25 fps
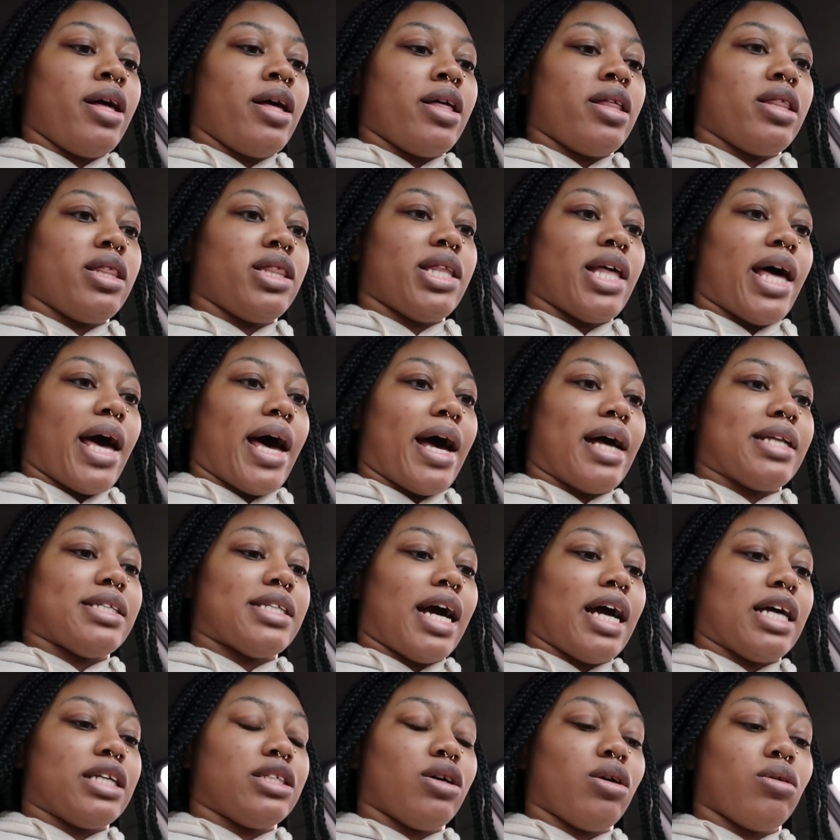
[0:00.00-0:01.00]
that
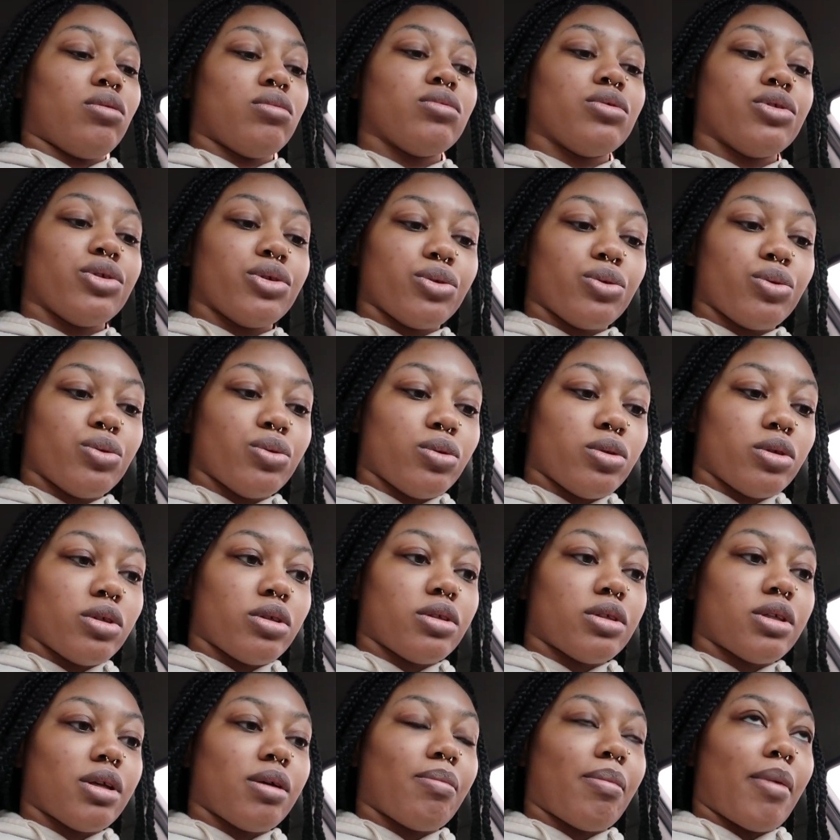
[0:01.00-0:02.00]
I don't
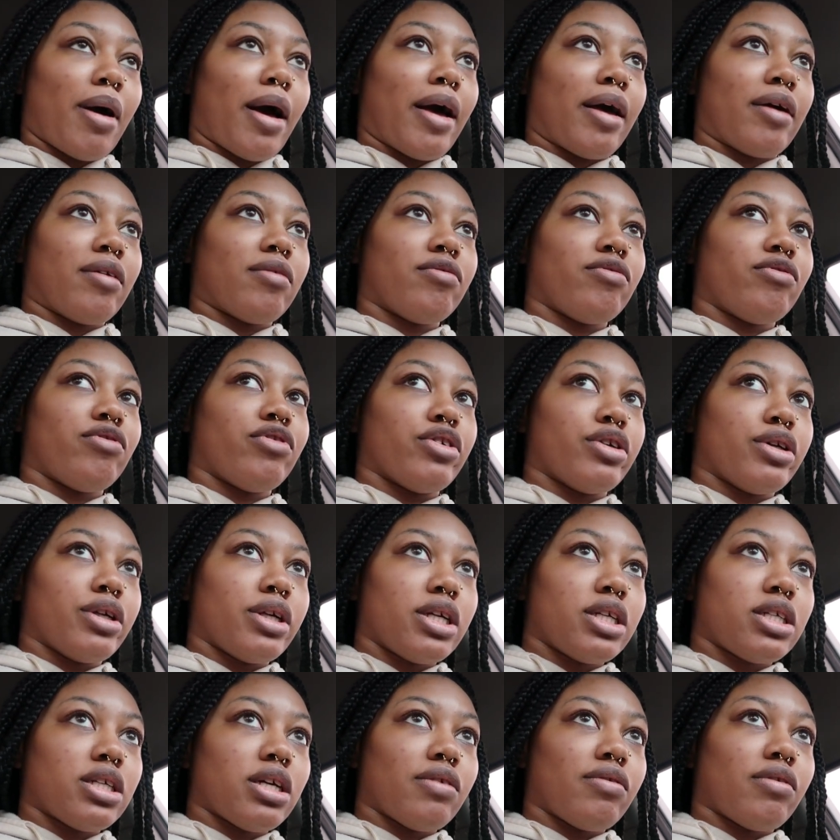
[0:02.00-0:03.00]
lose my
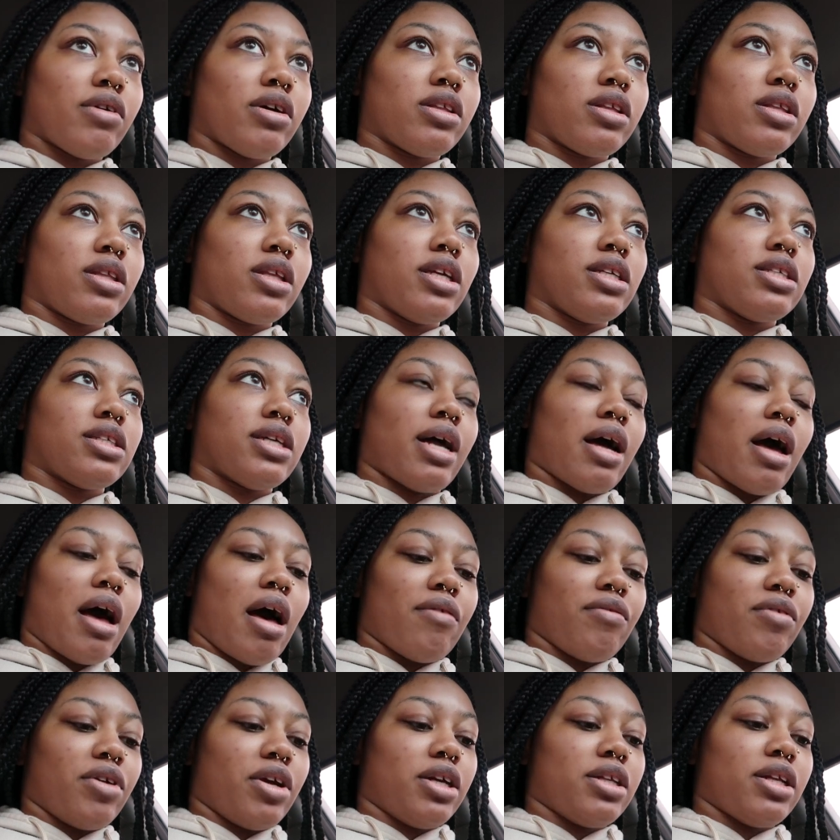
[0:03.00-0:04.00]
footage of other things that I
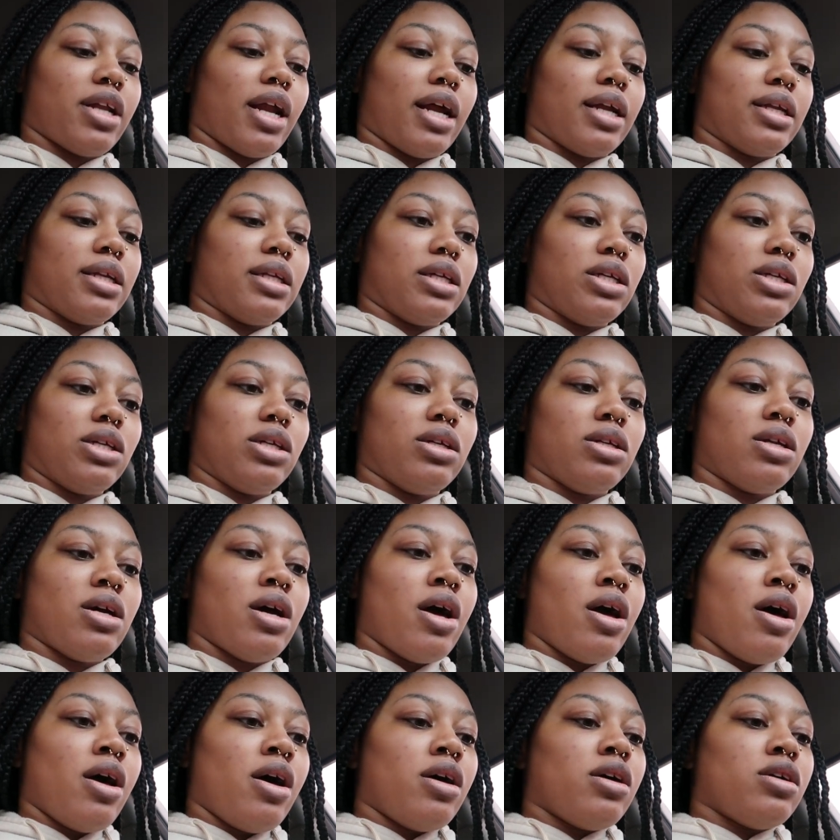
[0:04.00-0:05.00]
have in here that I need.
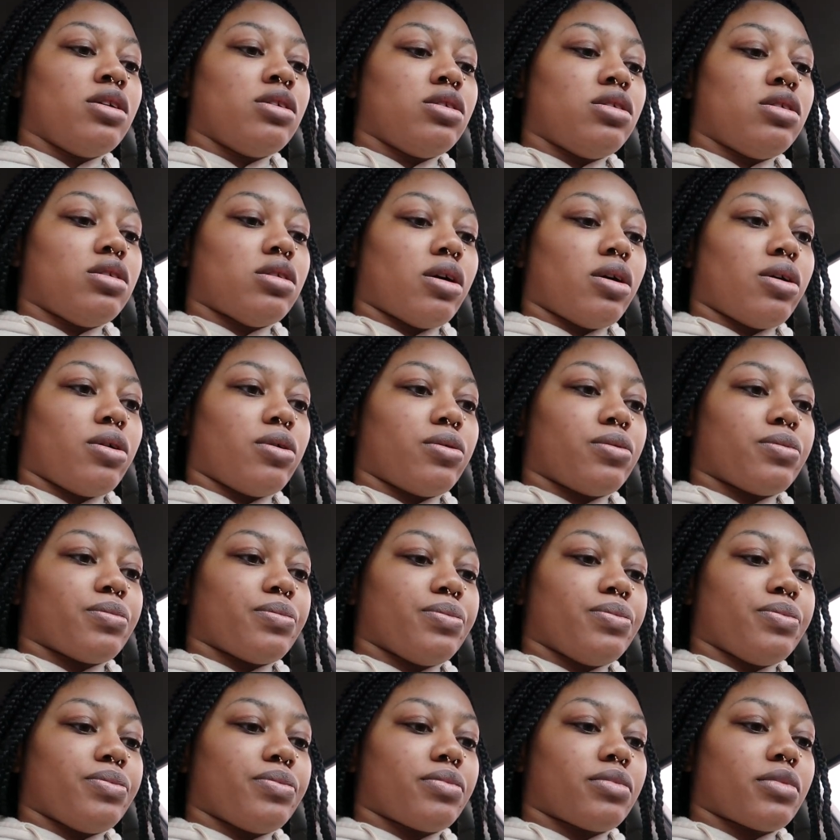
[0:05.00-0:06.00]
So
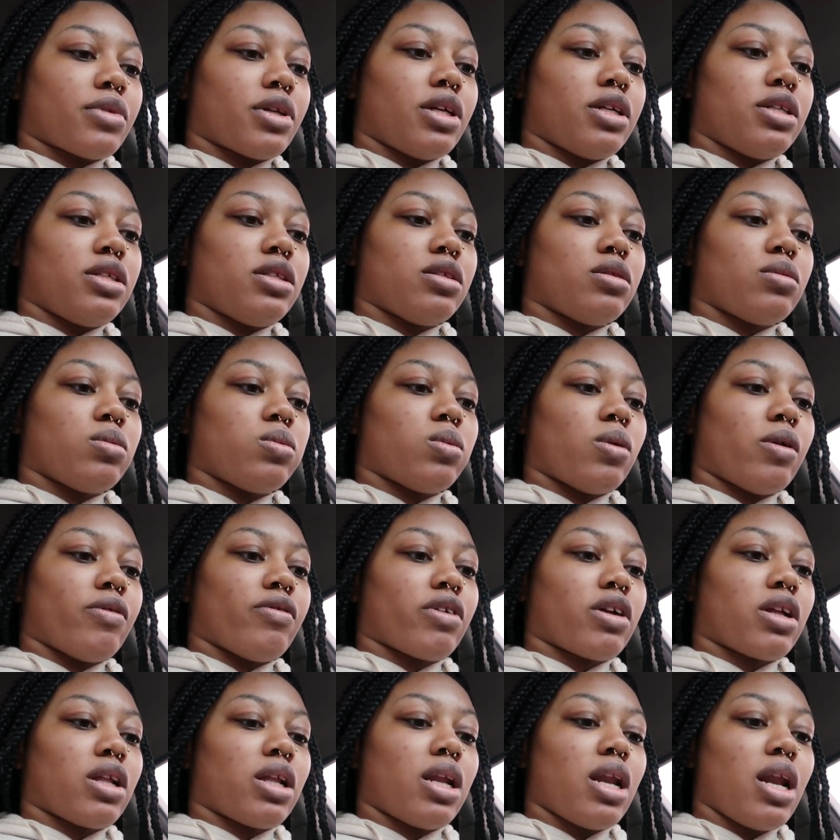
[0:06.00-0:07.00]
it's 12
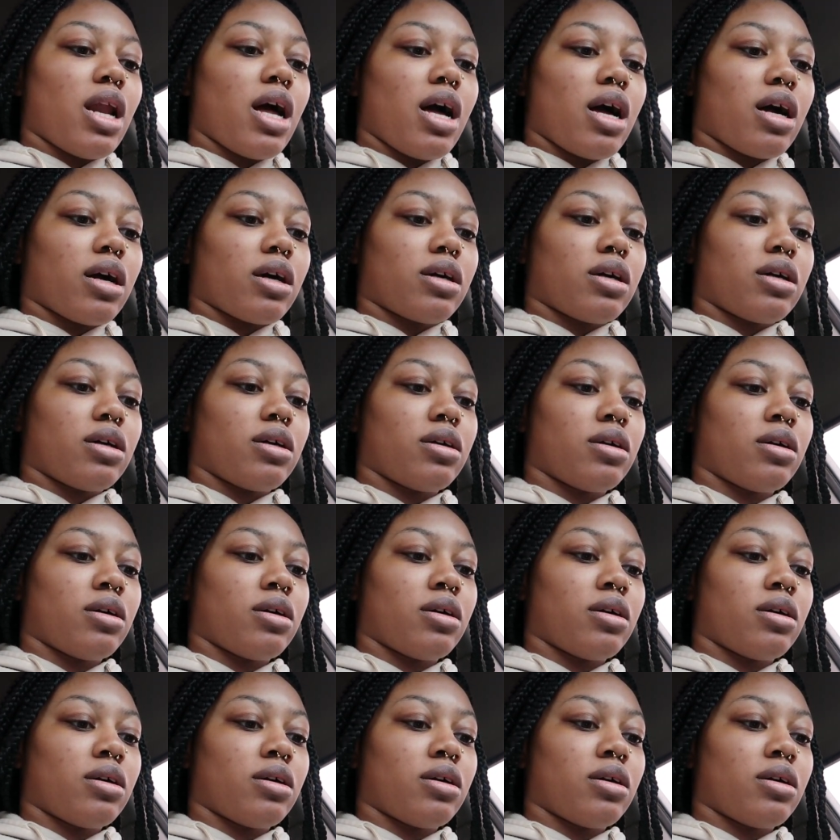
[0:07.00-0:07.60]
o'clock.